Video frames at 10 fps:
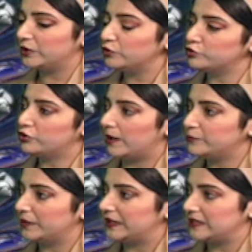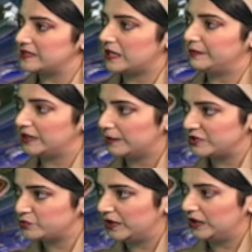know COP28 is coming up
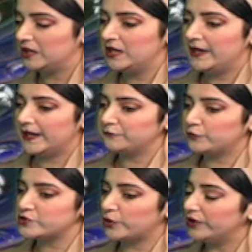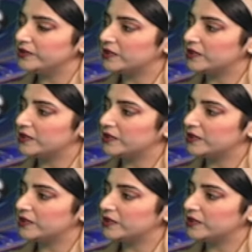as well. And of course, all the